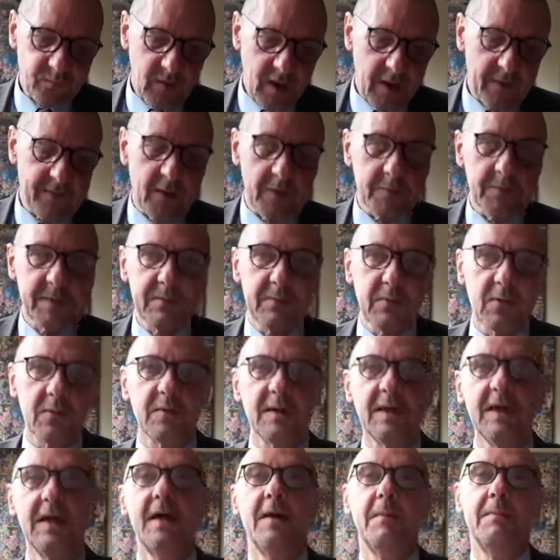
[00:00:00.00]
for
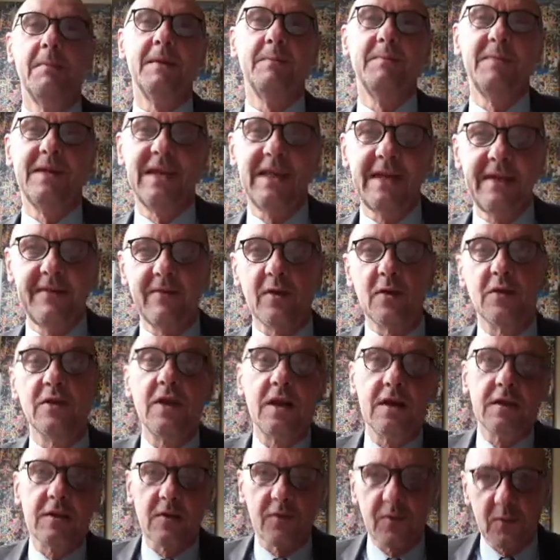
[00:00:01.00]
people may believe or
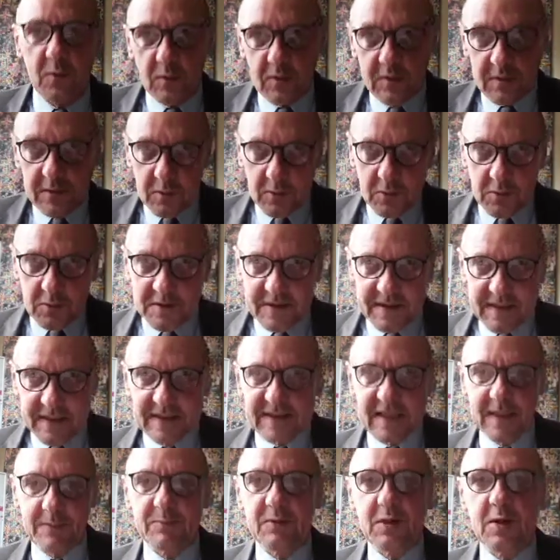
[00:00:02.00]
not of all those
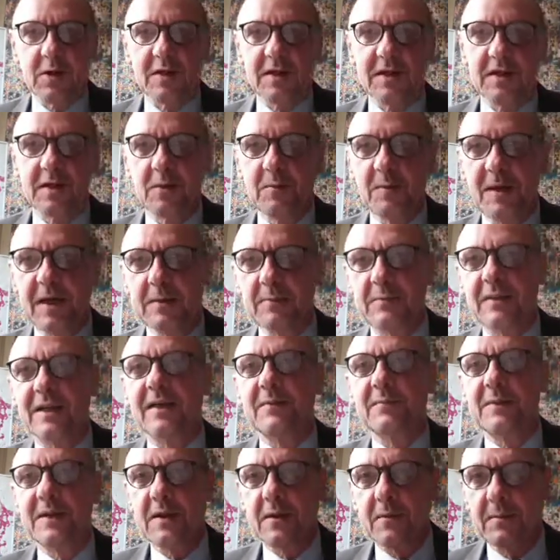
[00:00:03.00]
things I'm talking about, but
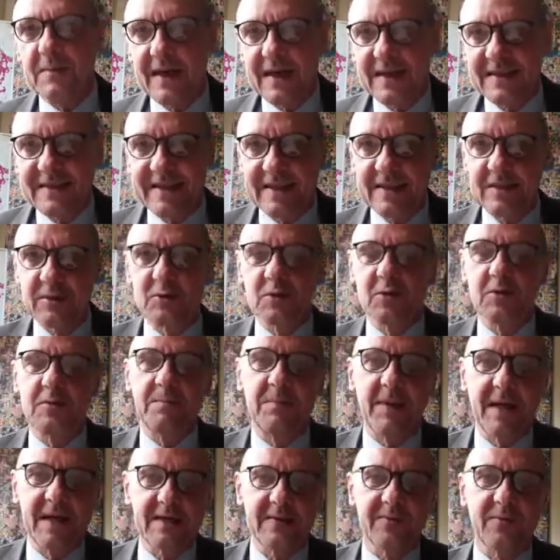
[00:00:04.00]
I've been on my ascension
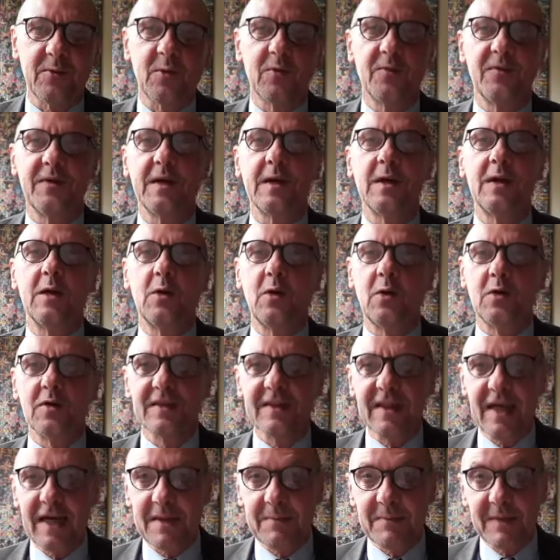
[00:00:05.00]
path for a very long
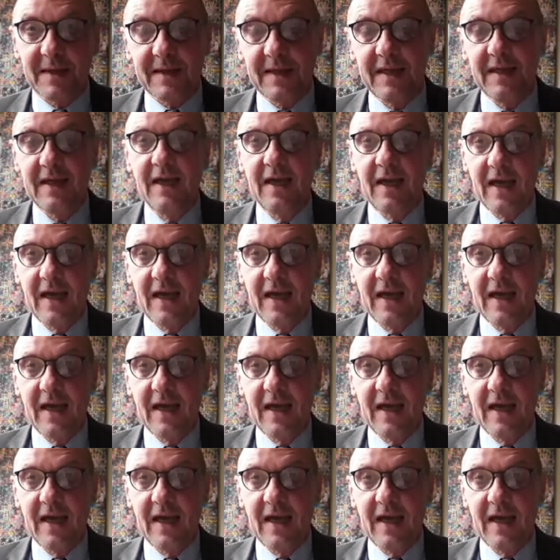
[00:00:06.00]
time, and,